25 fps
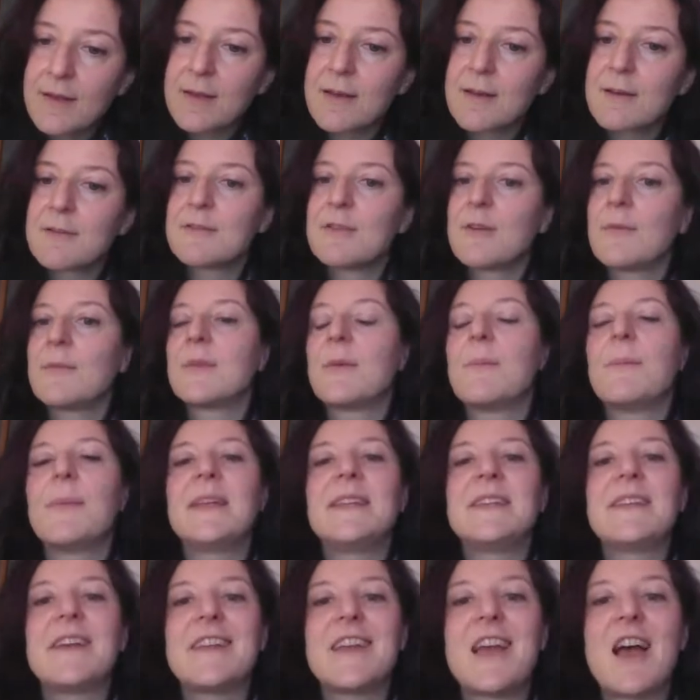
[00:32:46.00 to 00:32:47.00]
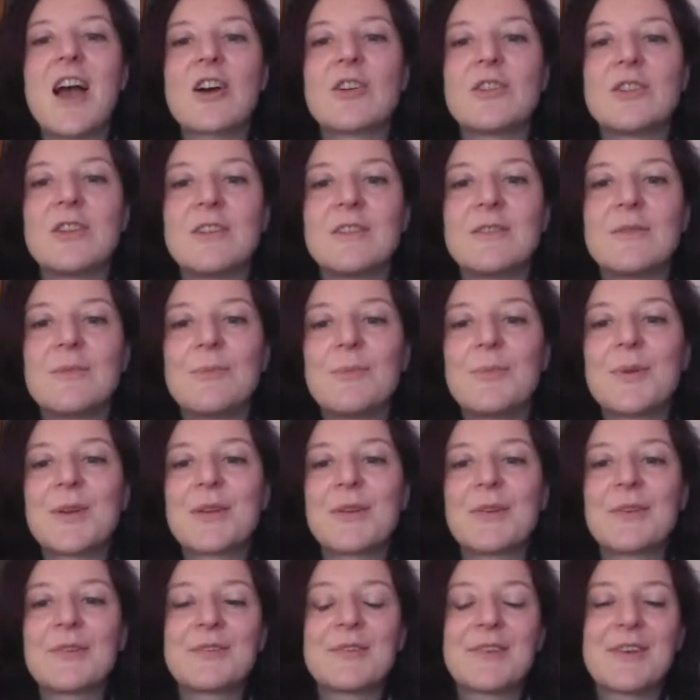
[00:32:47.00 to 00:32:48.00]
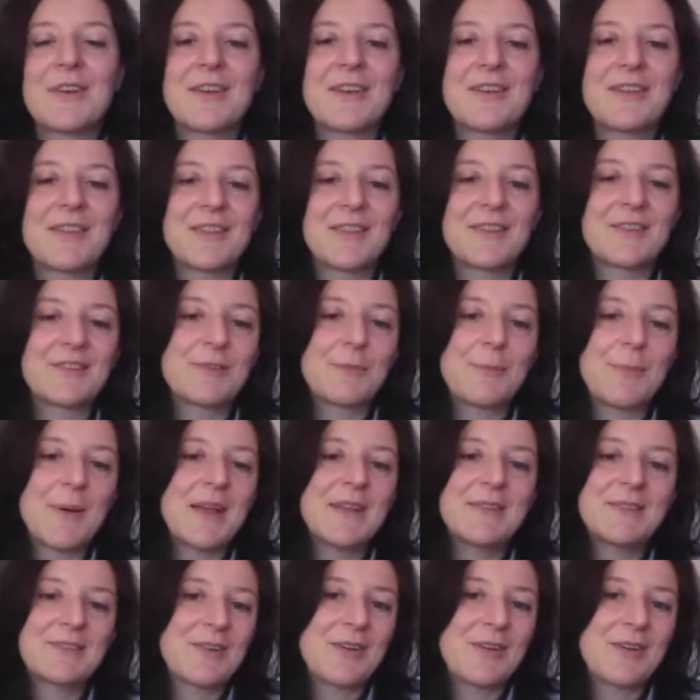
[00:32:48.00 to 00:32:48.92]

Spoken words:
from the main diagonal, because this depends